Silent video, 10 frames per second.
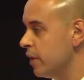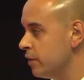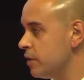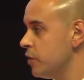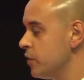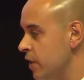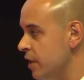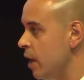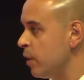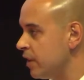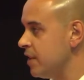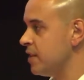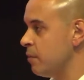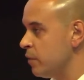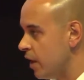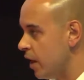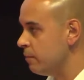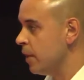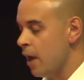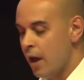vendors using the app at the same
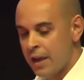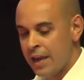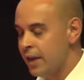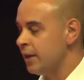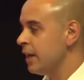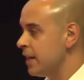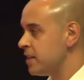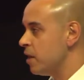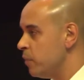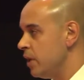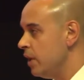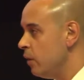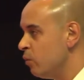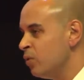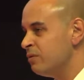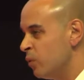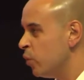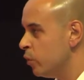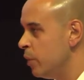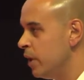time, hitting SAP
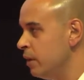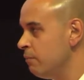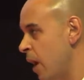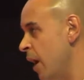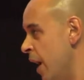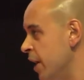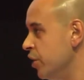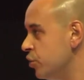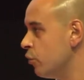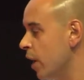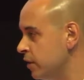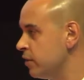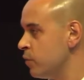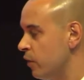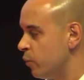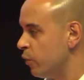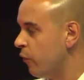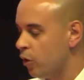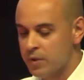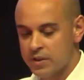would be an issue, right, in terms of
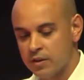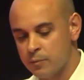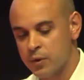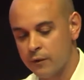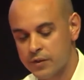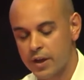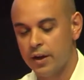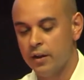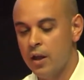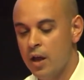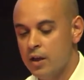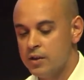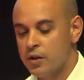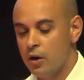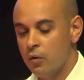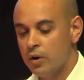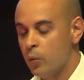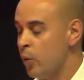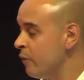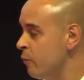performance, in terms of scale. So
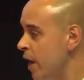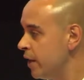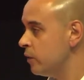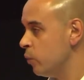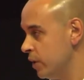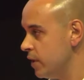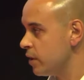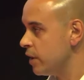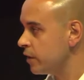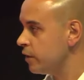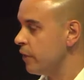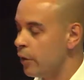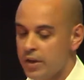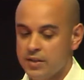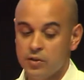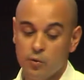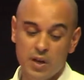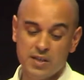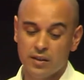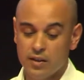we've made it with this connector very easy to
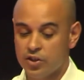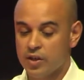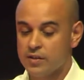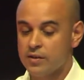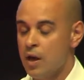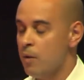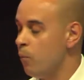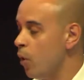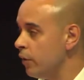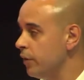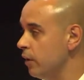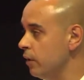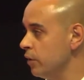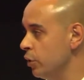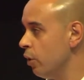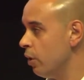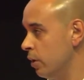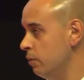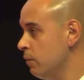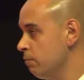basically just model
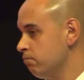your